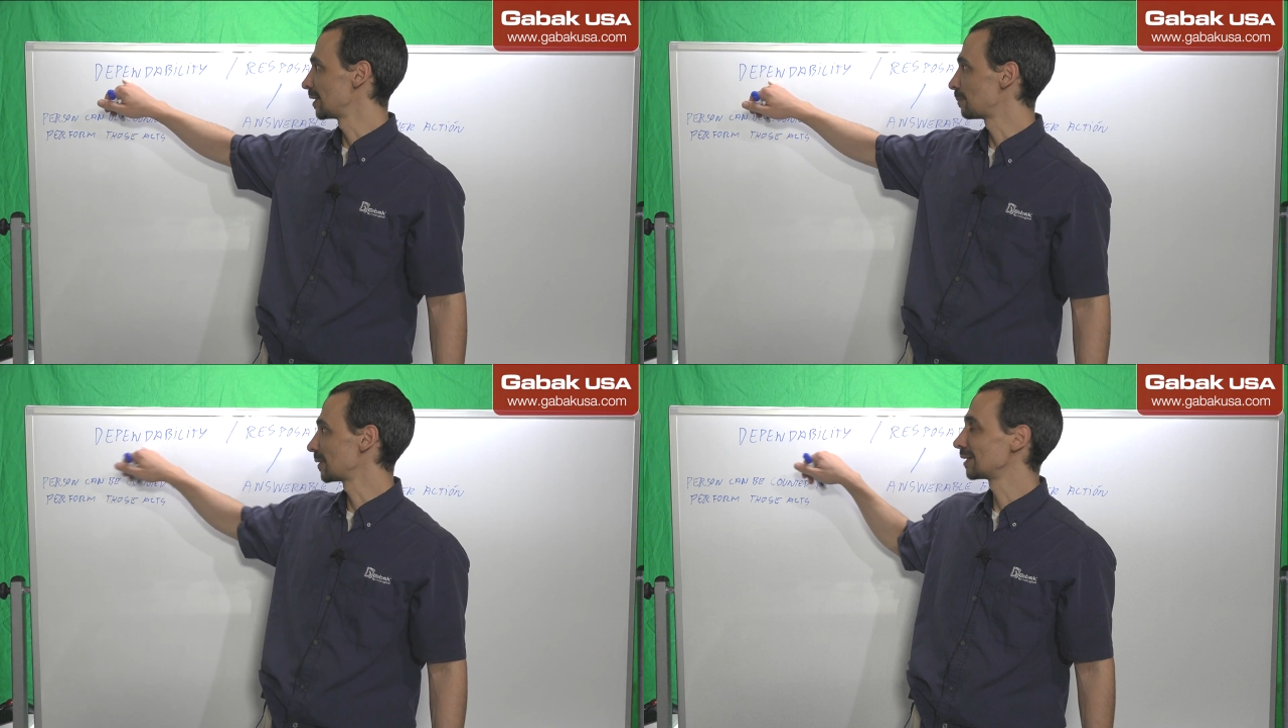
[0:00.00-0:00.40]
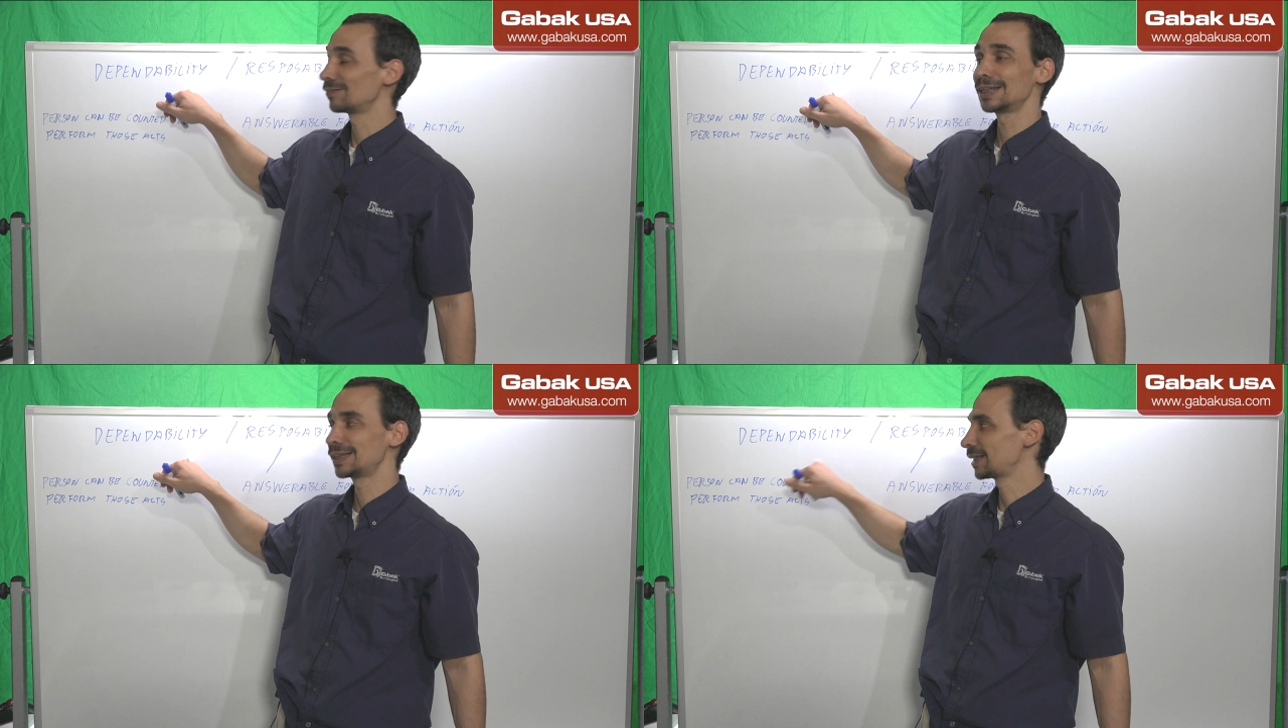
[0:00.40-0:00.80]

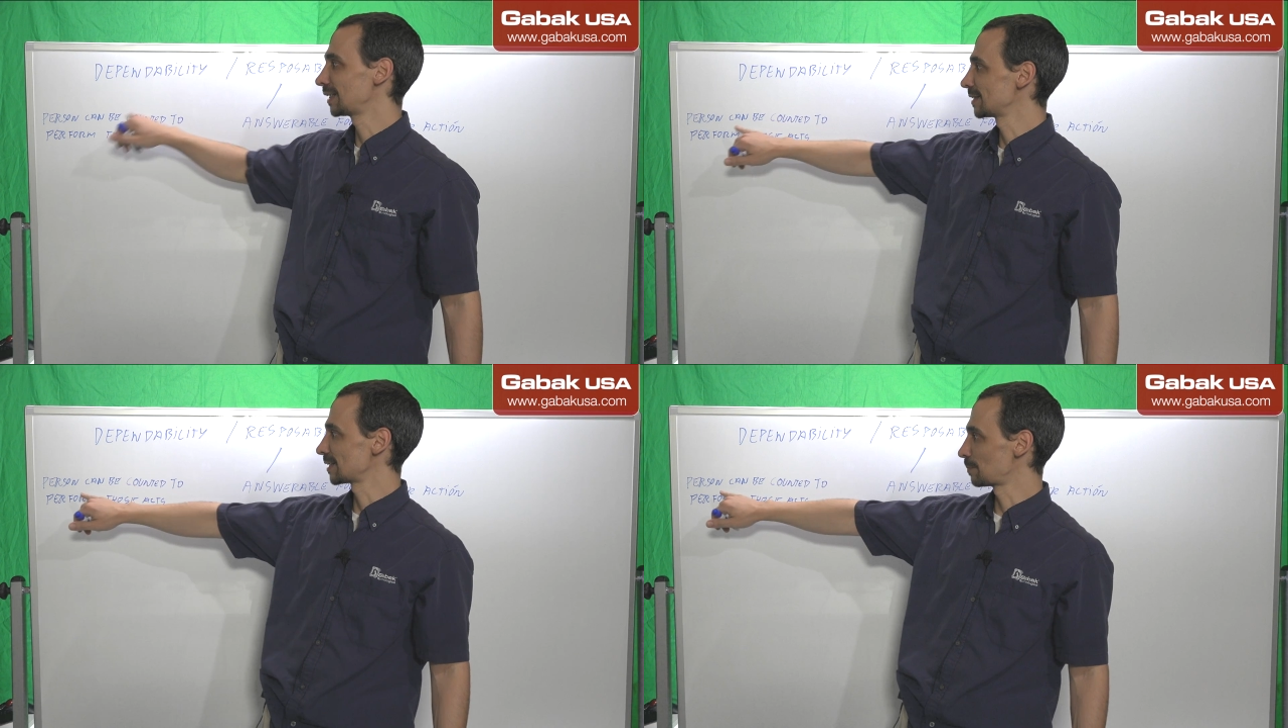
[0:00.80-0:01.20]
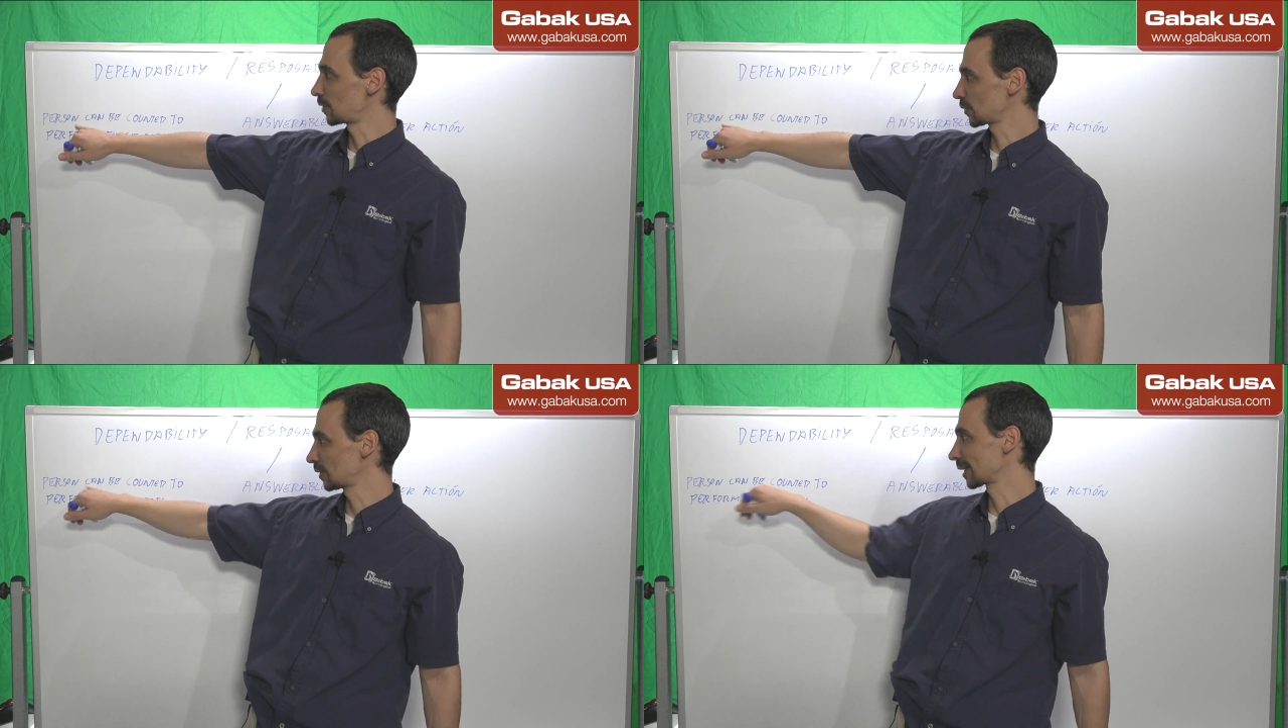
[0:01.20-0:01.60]
dependability is a
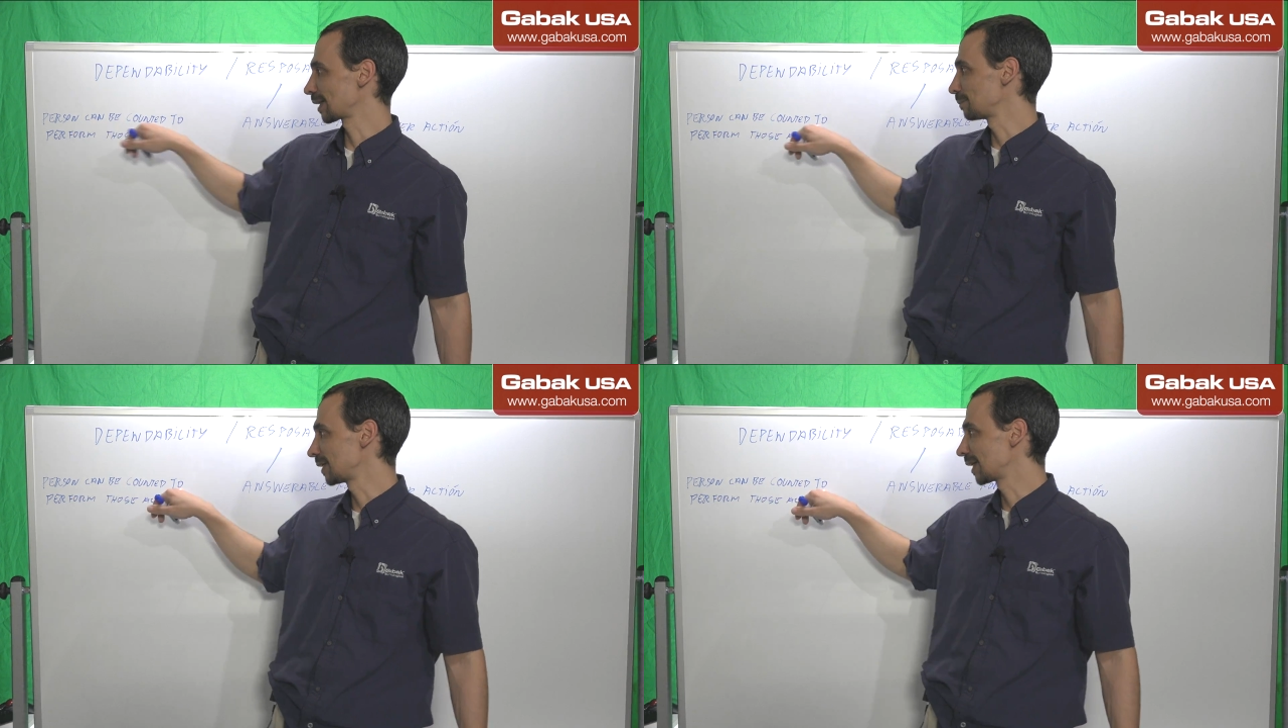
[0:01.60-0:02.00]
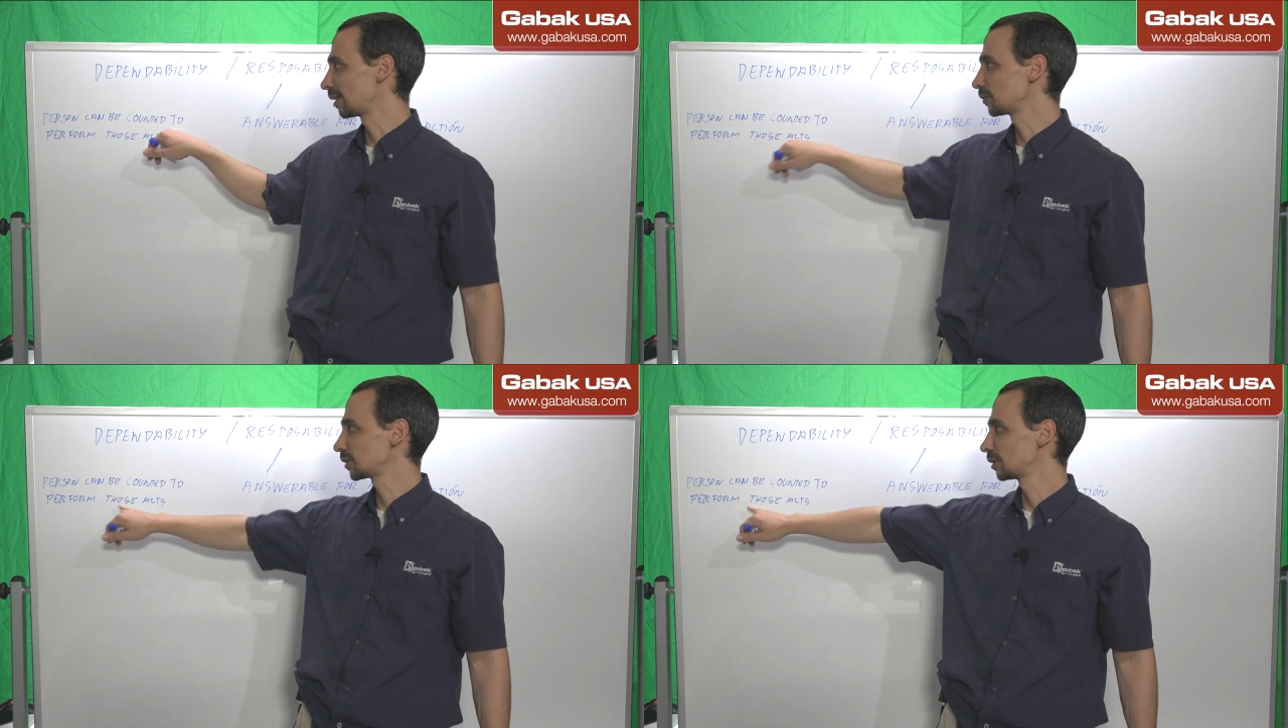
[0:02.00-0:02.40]
person that can be
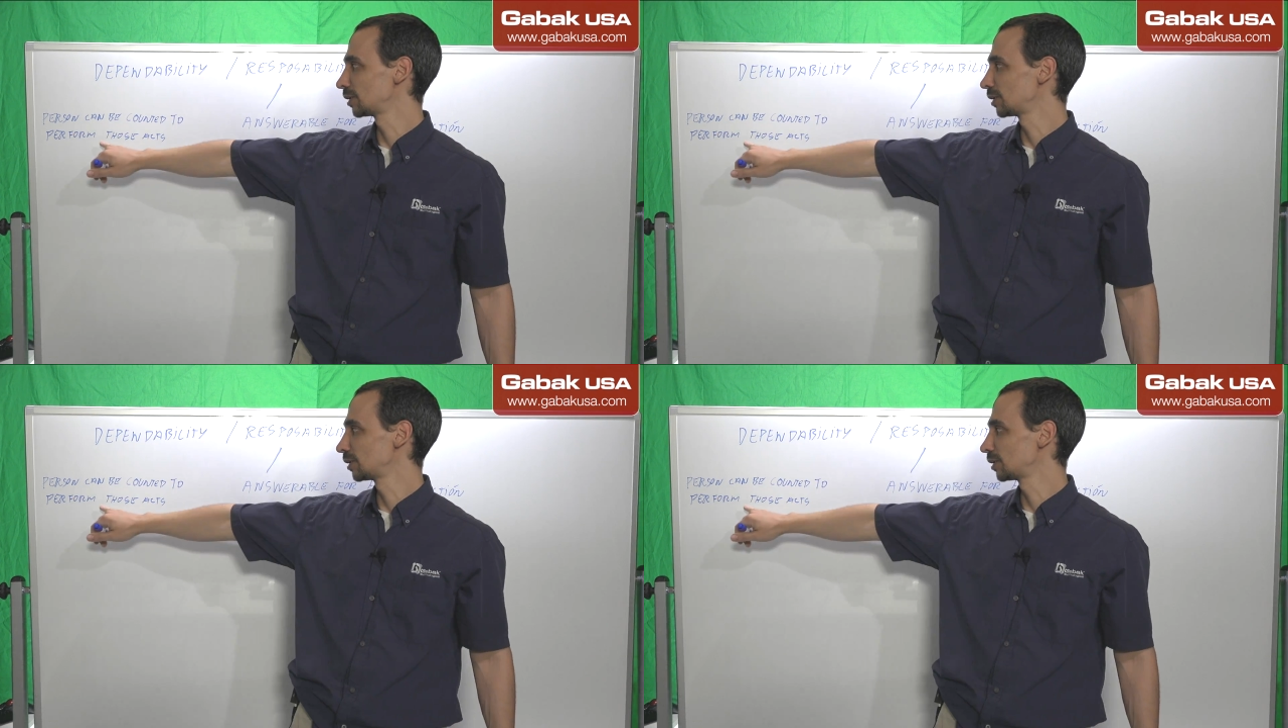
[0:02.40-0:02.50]
counted